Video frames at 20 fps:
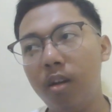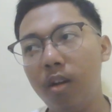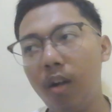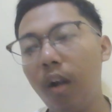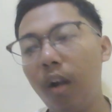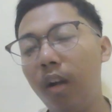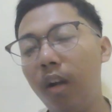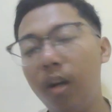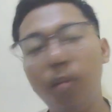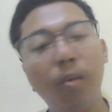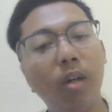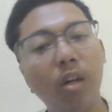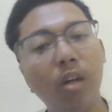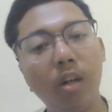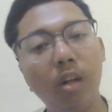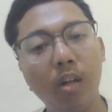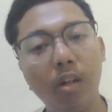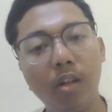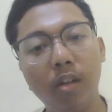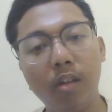
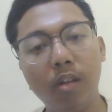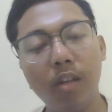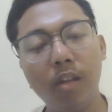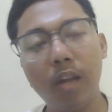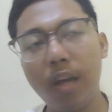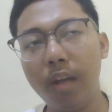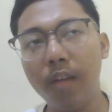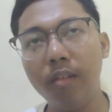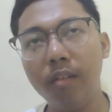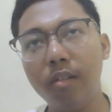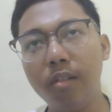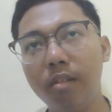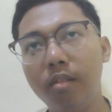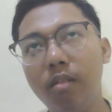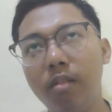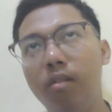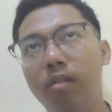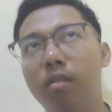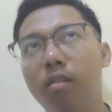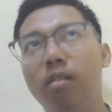academical
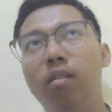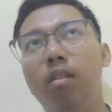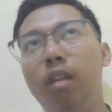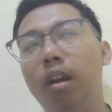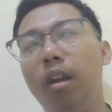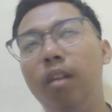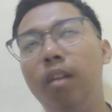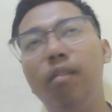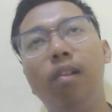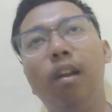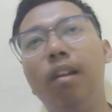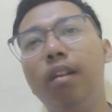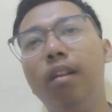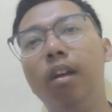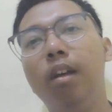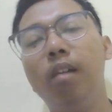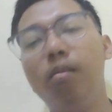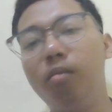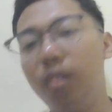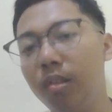text, things like
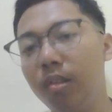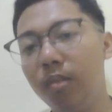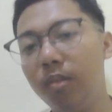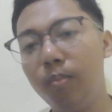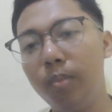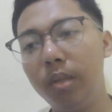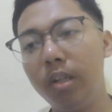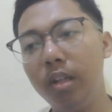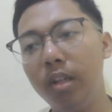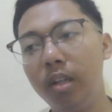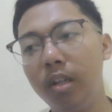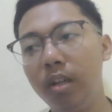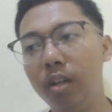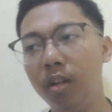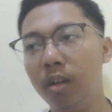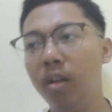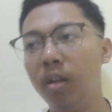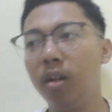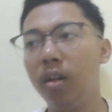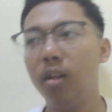that, recipe,
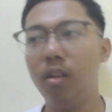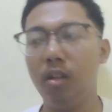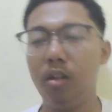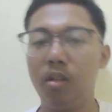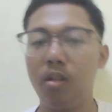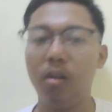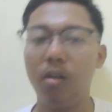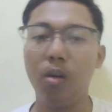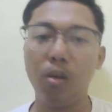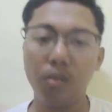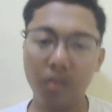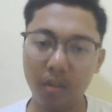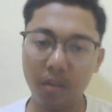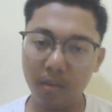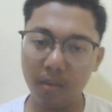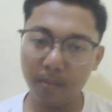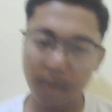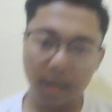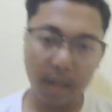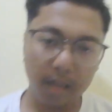then cause and
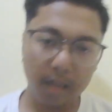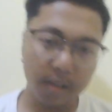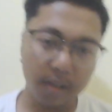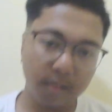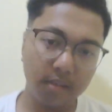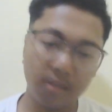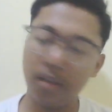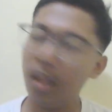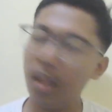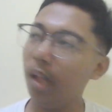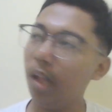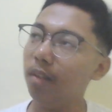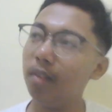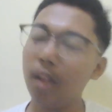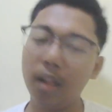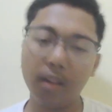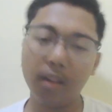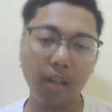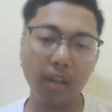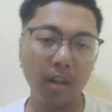effects, things
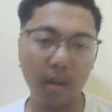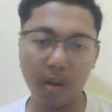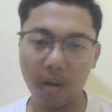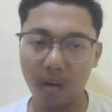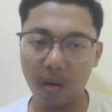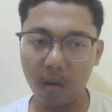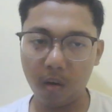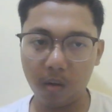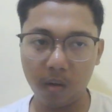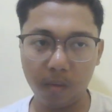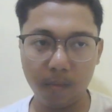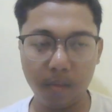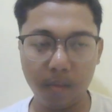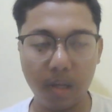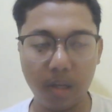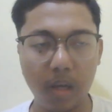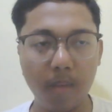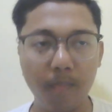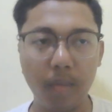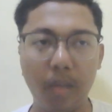like that. All of
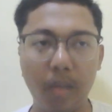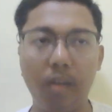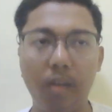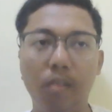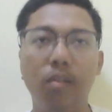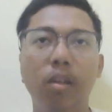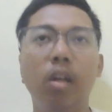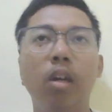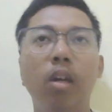them is